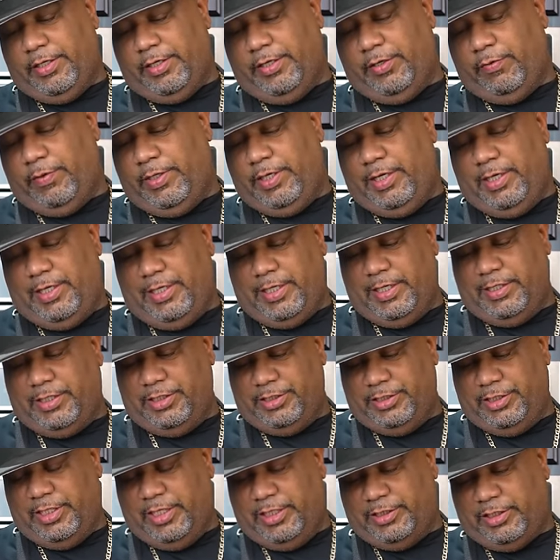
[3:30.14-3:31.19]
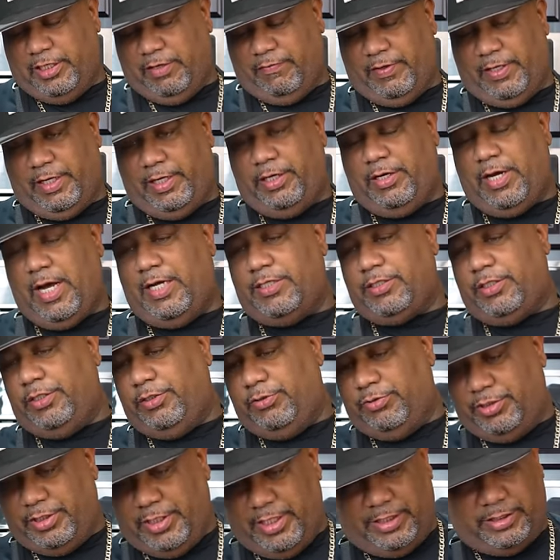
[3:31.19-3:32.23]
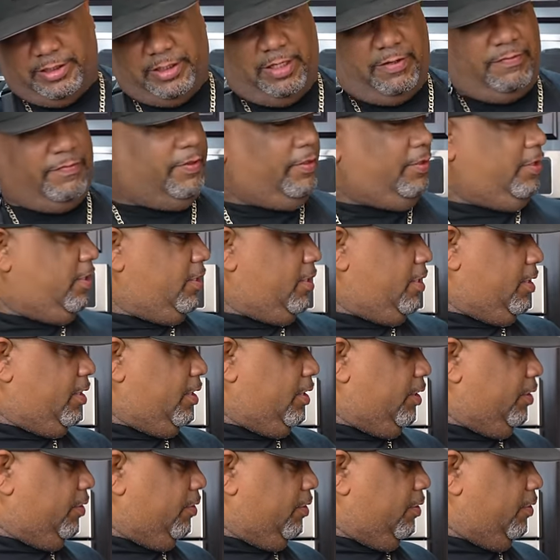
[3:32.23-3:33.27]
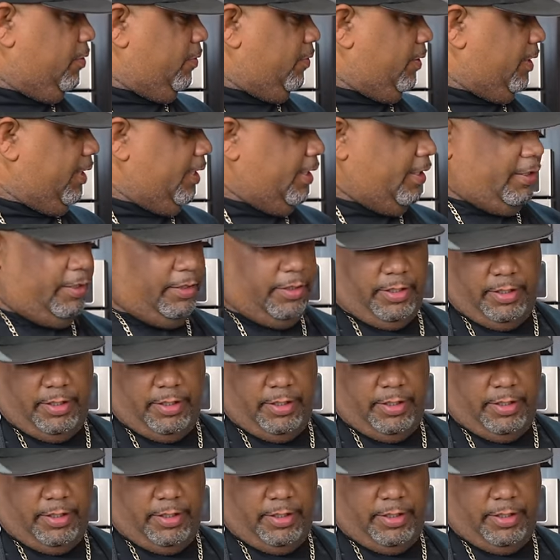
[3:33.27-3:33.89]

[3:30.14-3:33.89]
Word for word: here. We need to get this Dutch oven. Now you guys can use Dutch oven. You can go ahead and